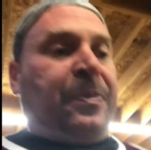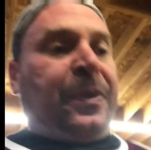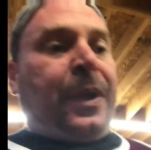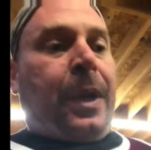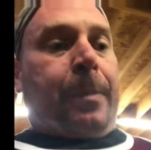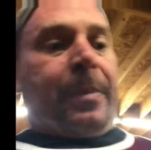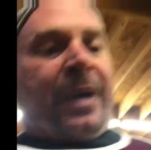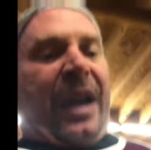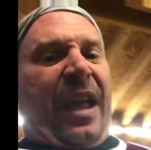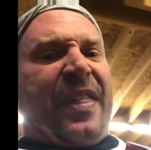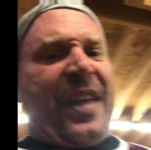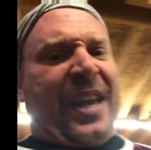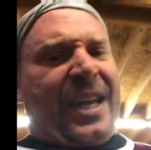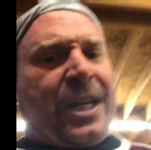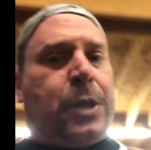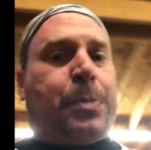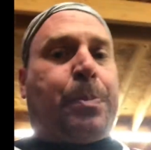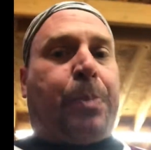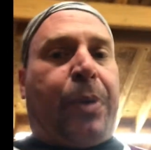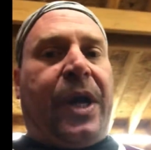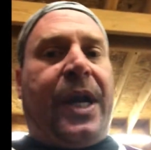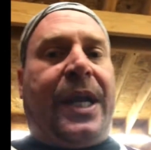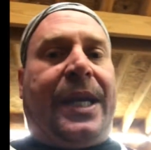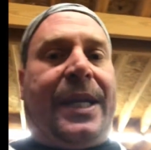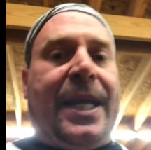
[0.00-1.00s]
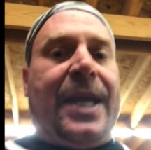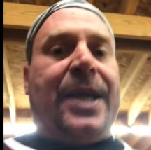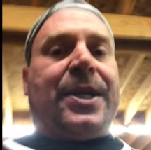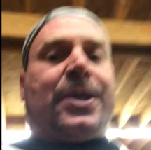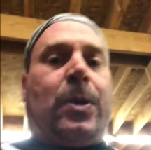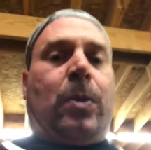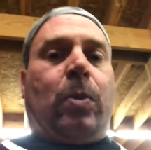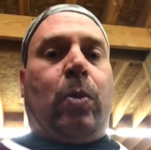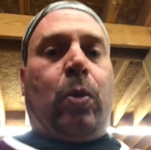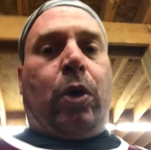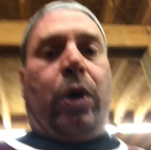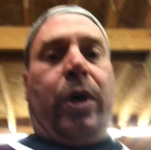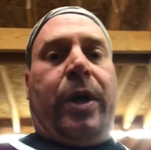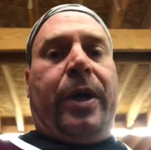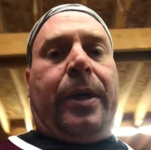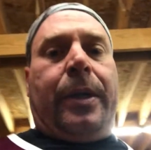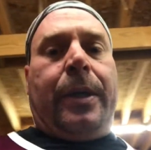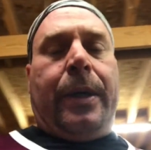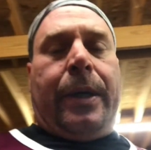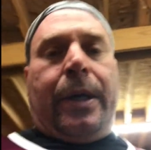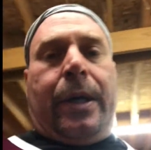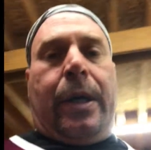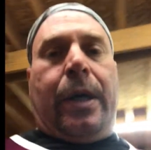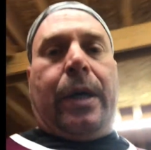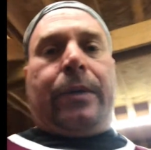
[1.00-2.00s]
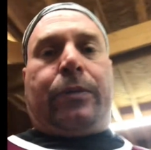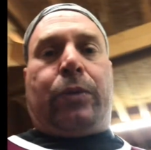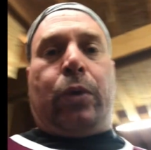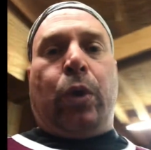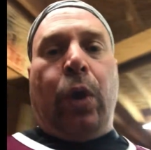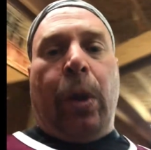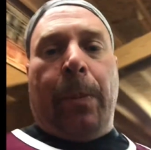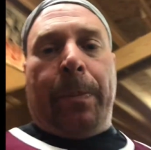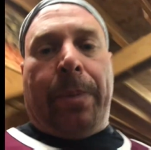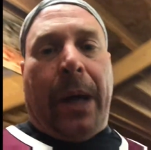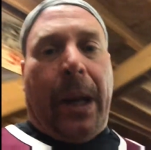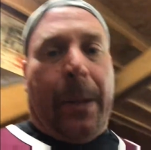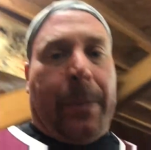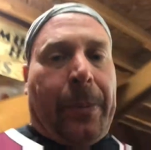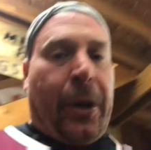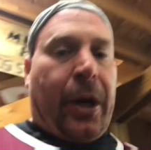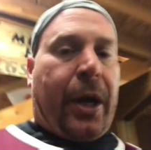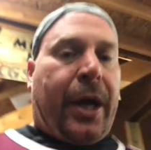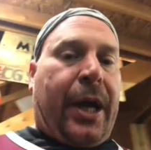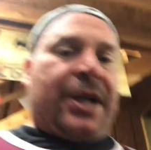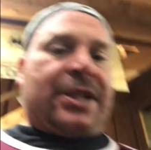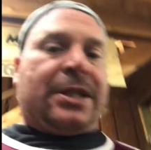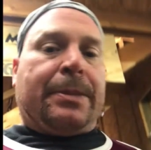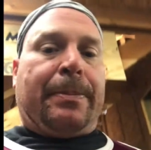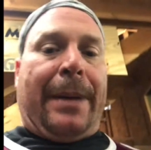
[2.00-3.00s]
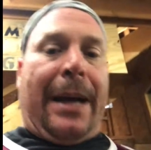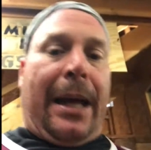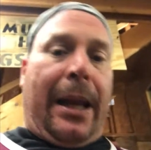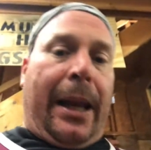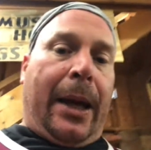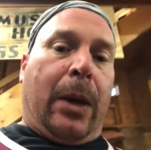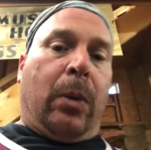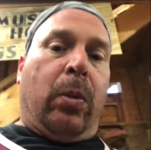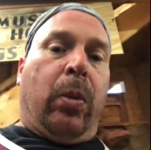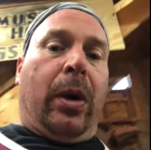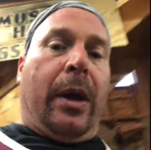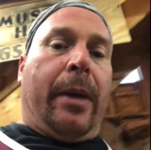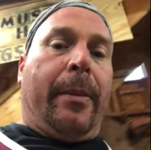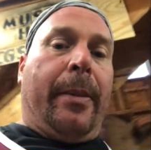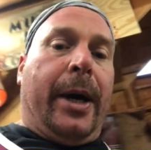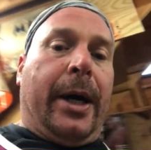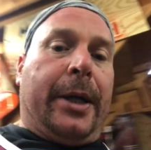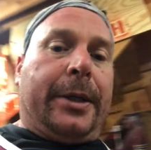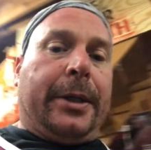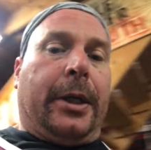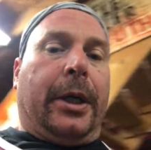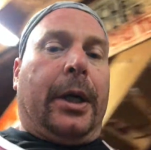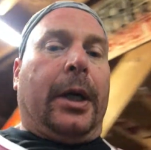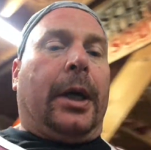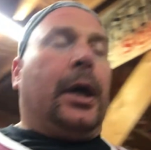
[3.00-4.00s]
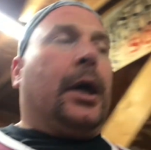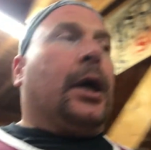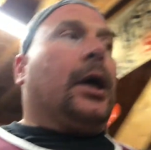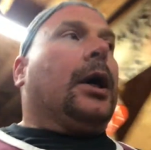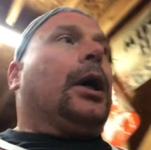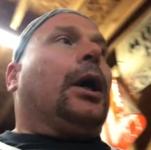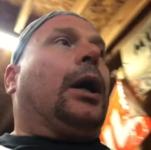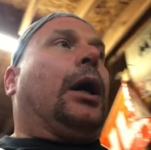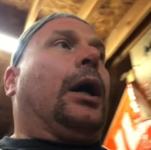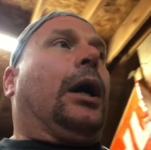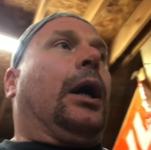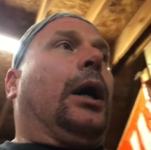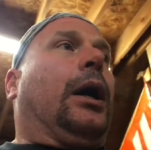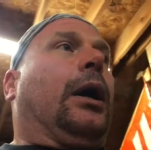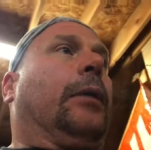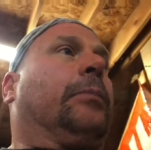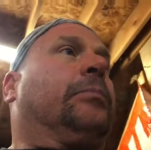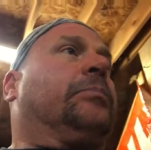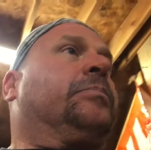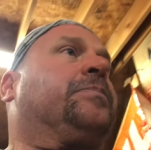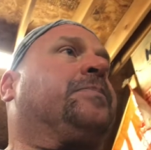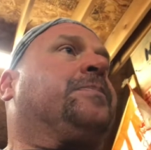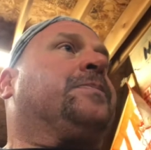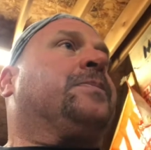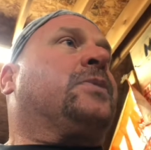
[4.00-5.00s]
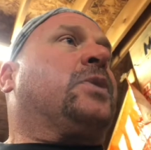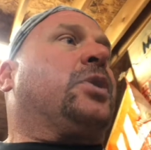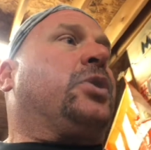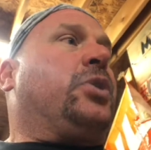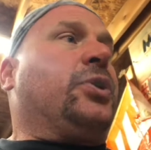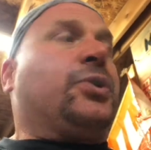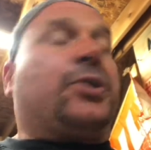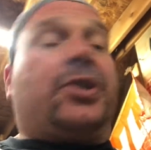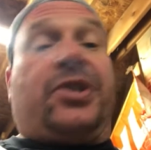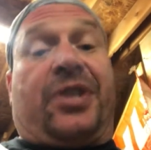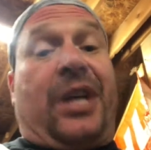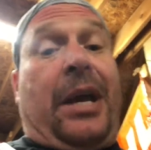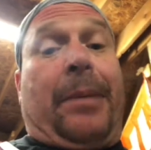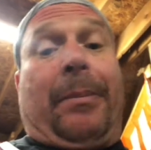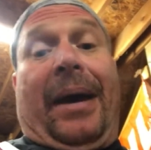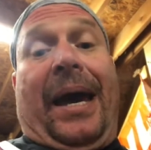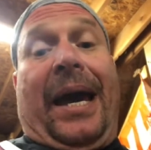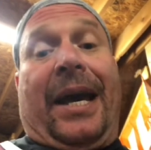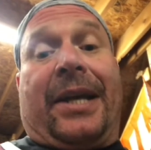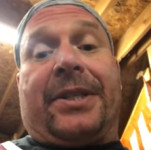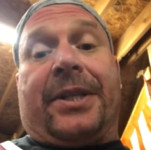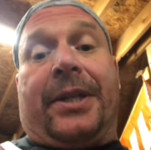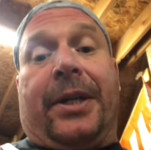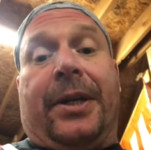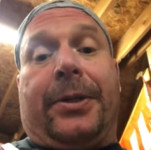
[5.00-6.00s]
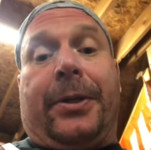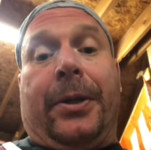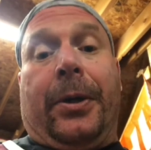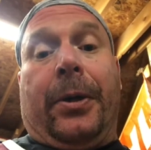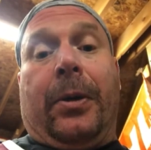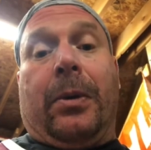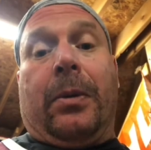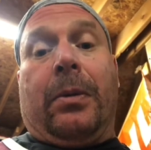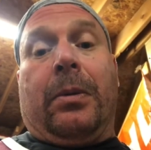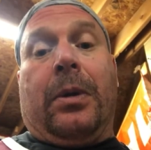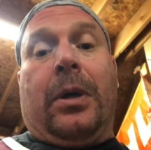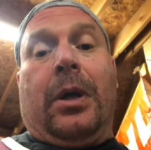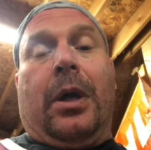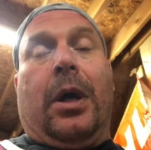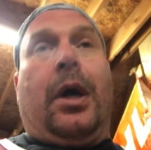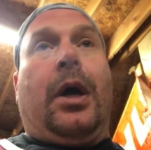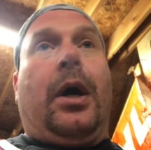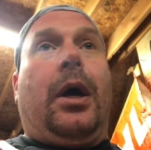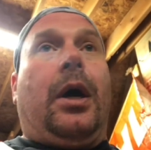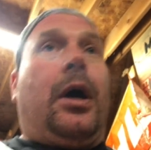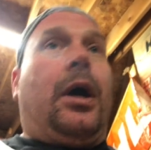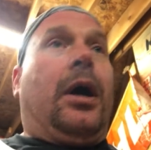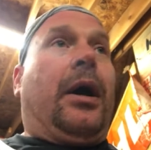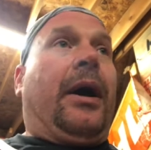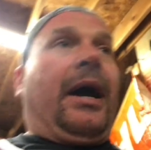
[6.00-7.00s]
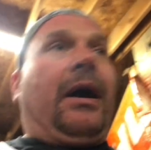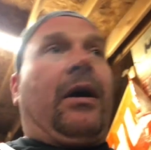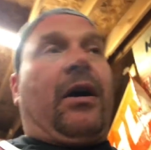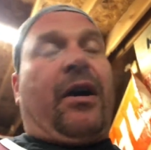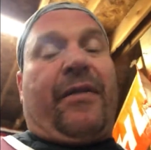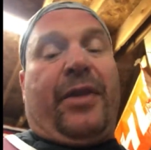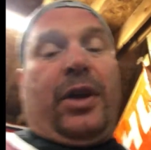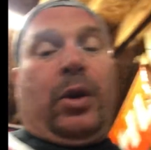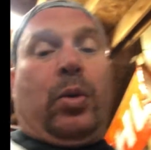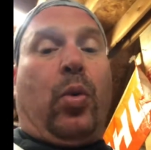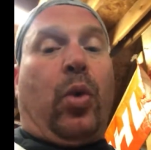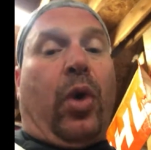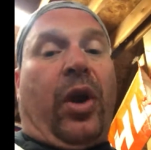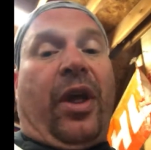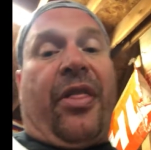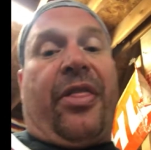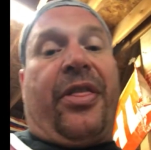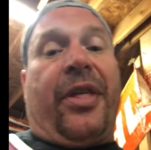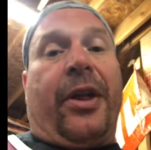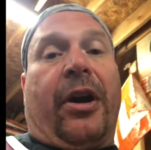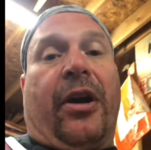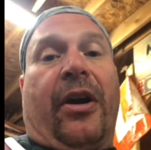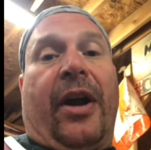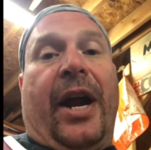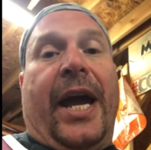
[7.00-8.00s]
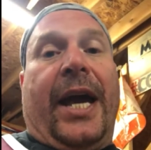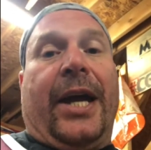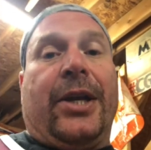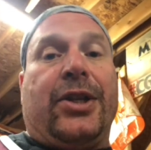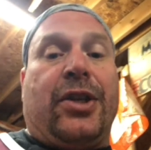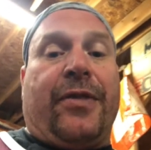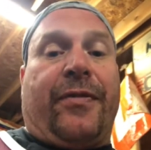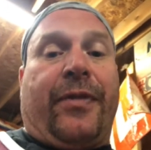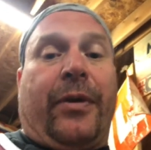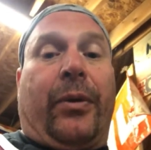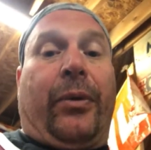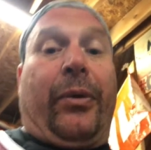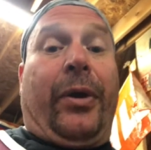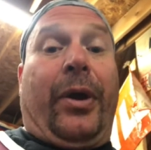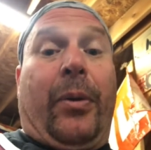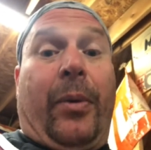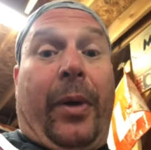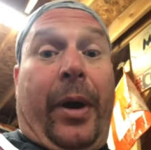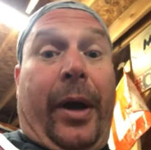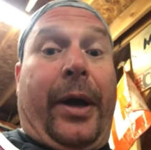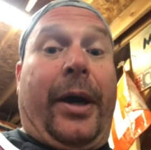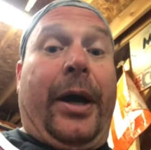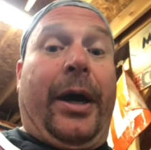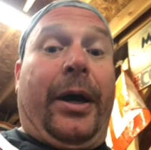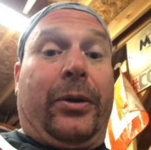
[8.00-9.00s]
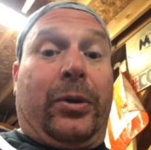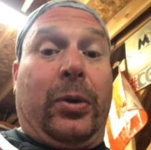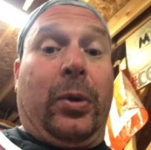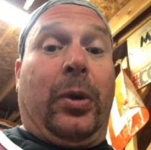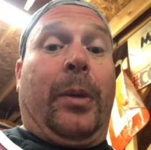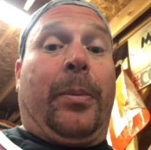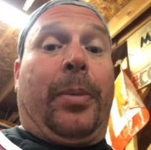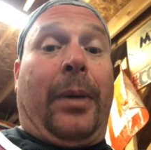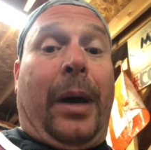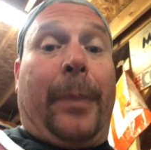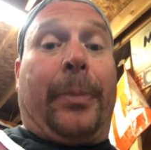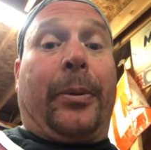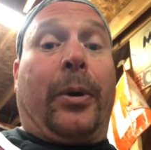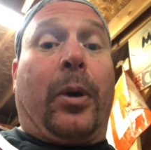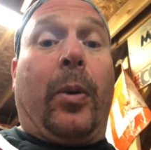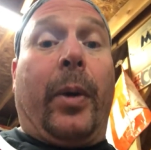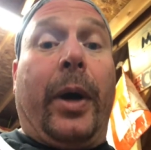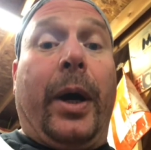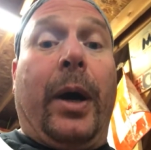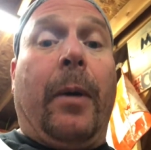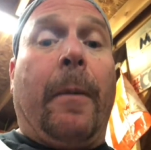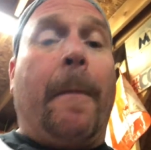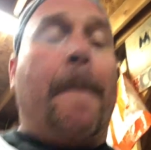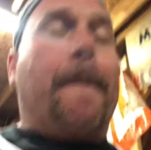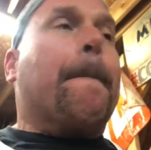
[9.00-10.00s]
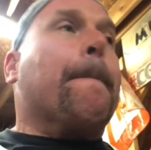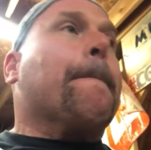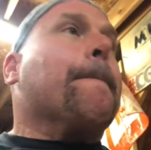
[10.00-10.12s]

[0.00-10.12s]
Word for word: but I think it's pretty decent wood. Uh, tulip poplar cuts about like woolly butt. Um, use the same axe in it too. Uh, however, you want a thinner edge if you really want to cut tulip poplar well.